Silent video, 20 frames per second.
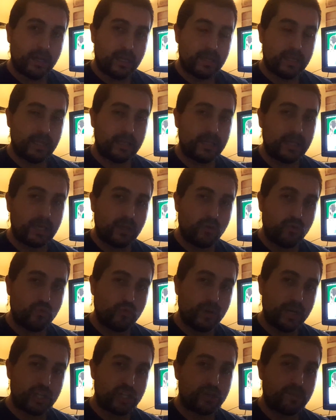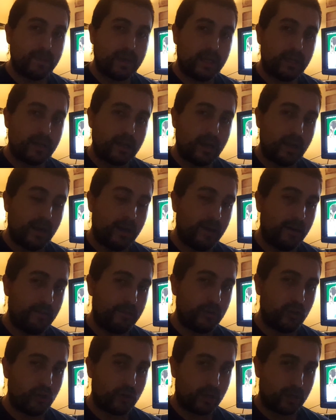than the enrichment
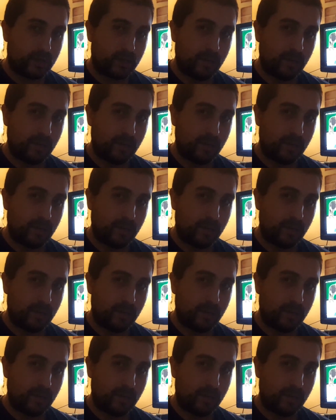of your